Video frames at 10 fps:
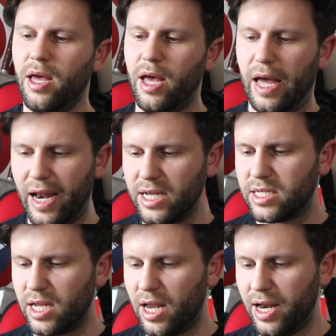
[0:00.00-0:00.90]

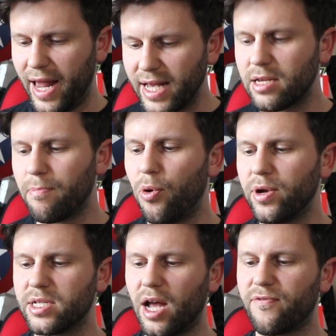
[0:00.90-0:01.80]
Unless unless it
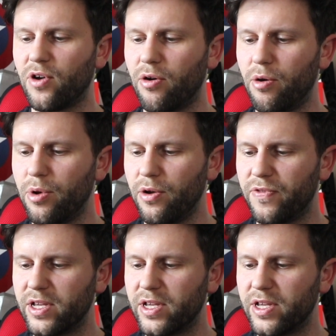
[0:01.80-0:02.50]
points that I've got to remove